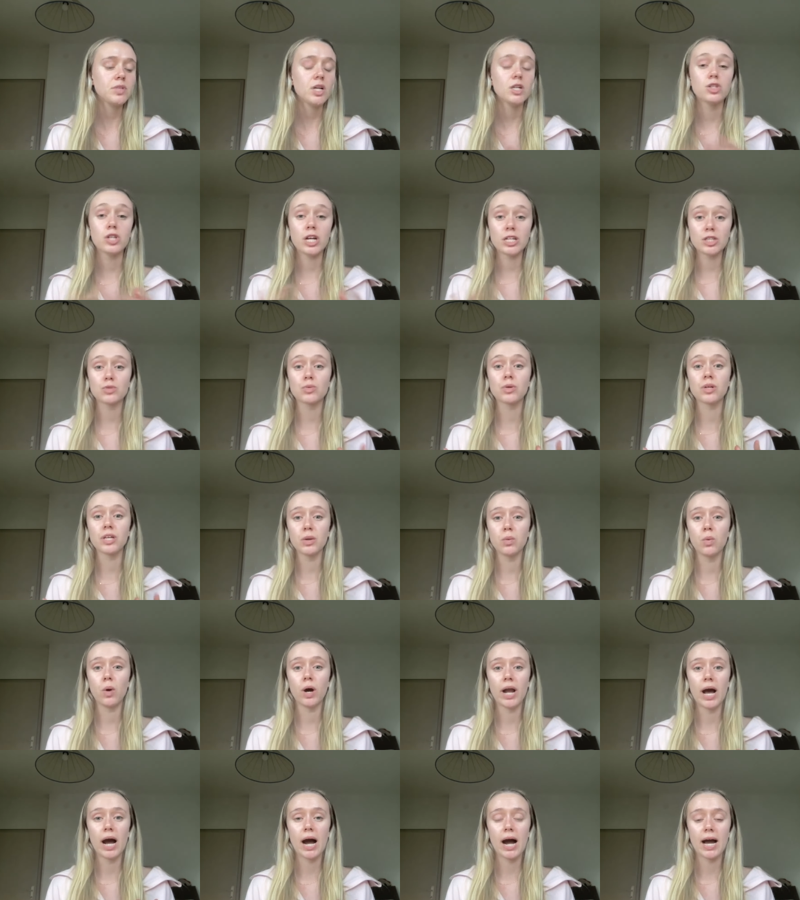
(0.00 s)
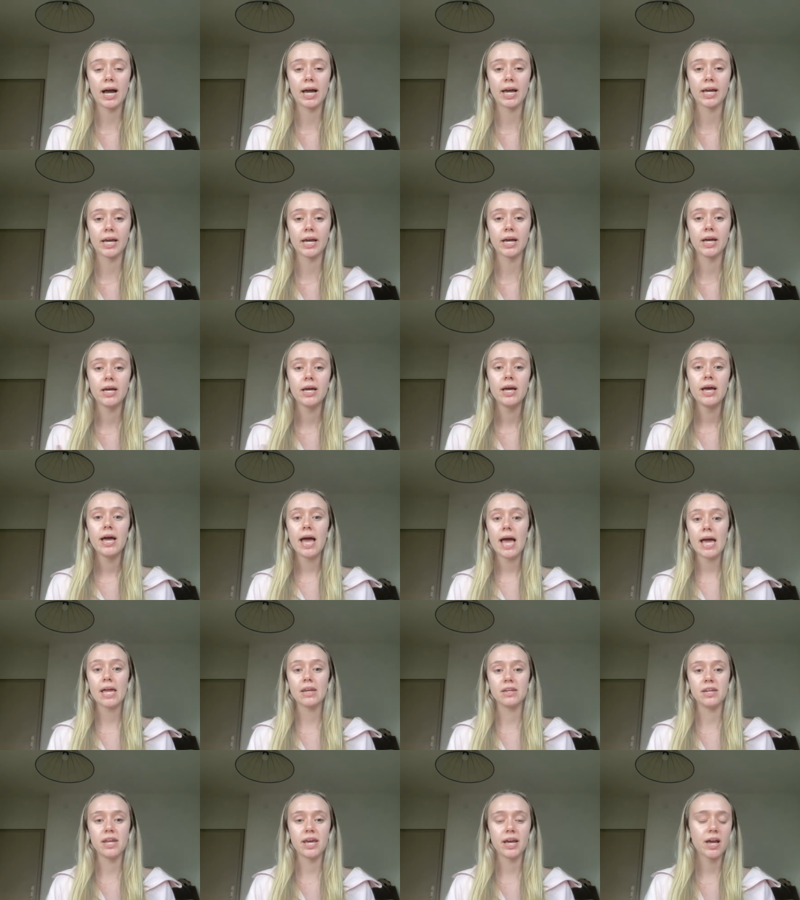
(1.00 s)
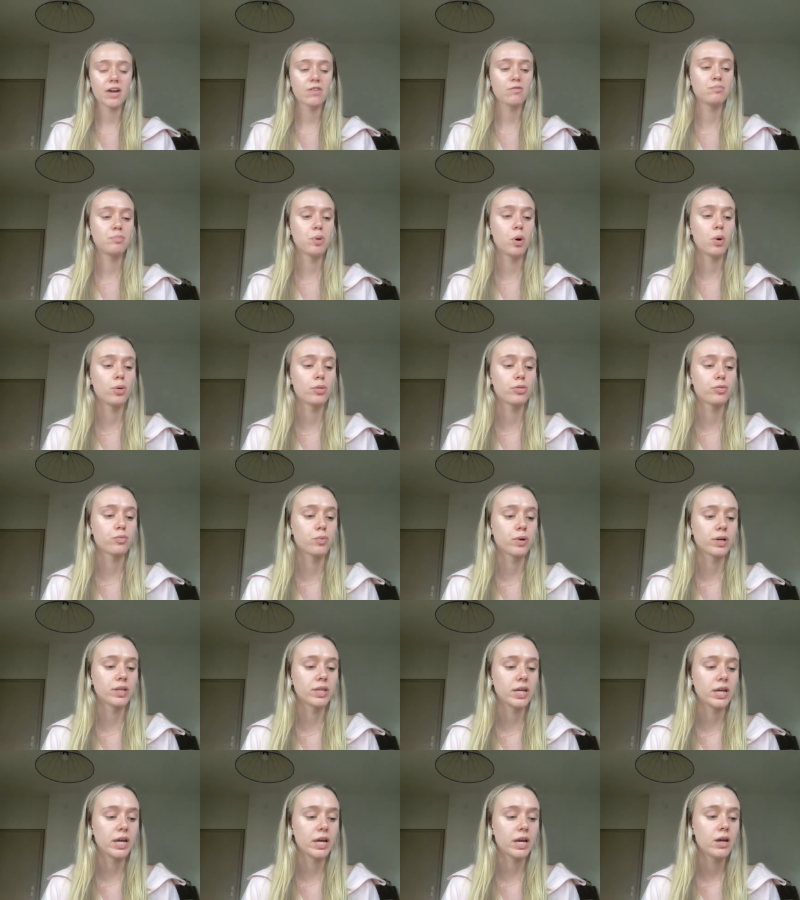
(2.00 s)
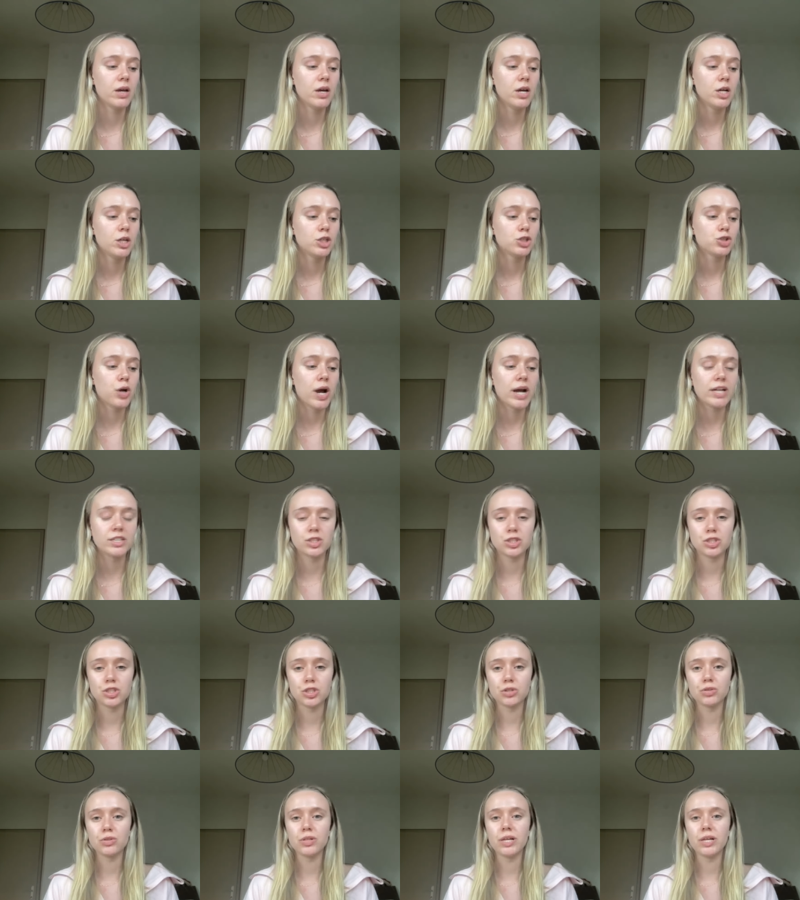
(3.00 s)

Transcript: so that's really what I and Nick have both really tried to do.